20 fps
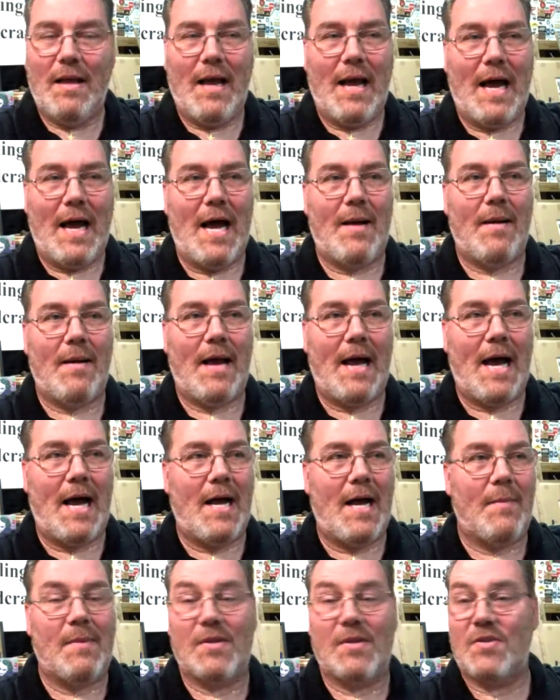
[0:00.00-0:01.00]

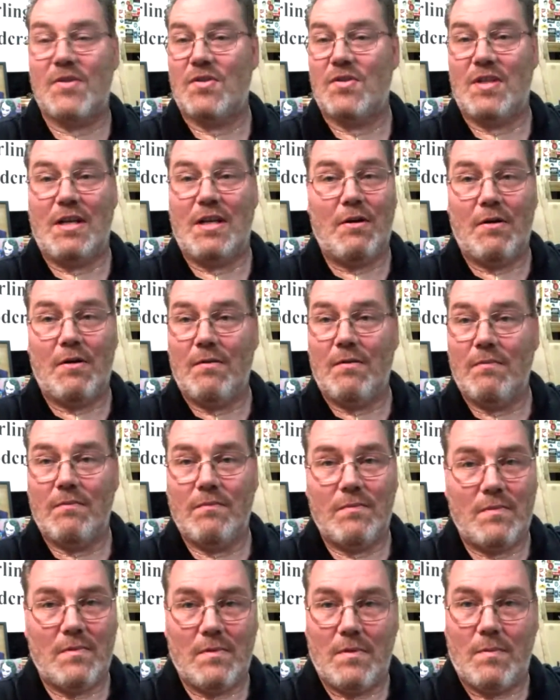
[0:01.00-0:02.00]
I'm a sinner,
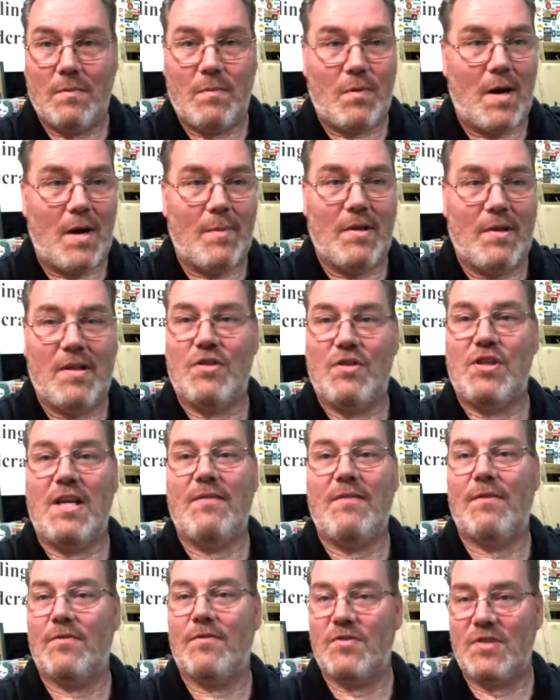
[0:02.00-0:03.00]
probably the chief
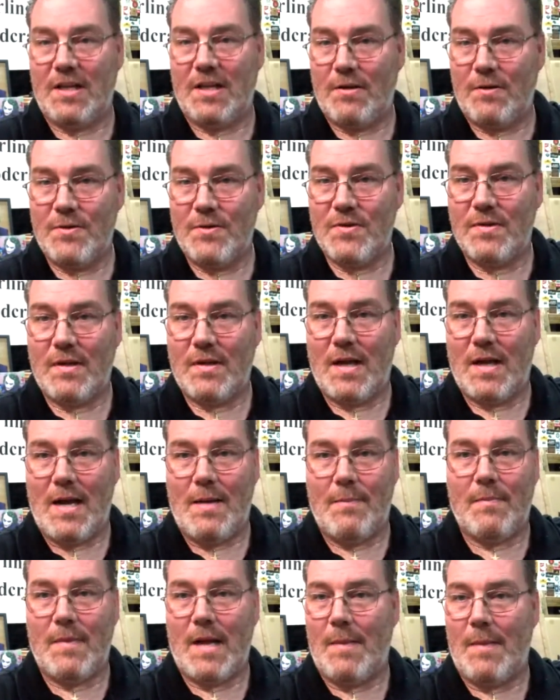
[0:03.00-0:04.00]
of sinners.
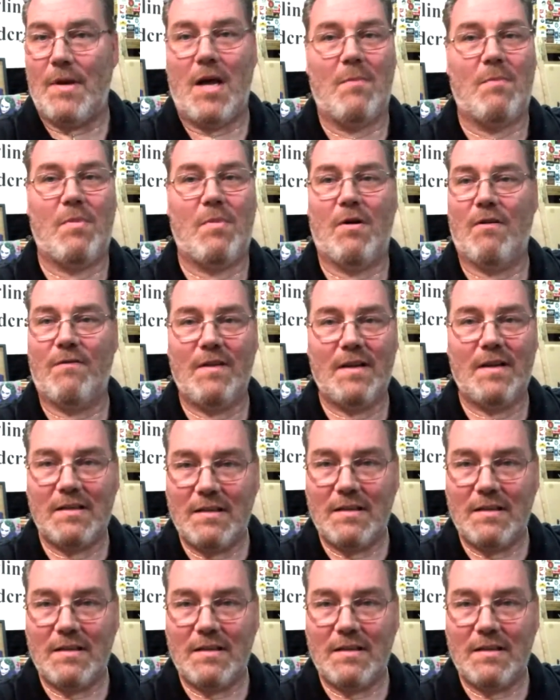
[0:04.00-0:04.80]
I'm not perfect,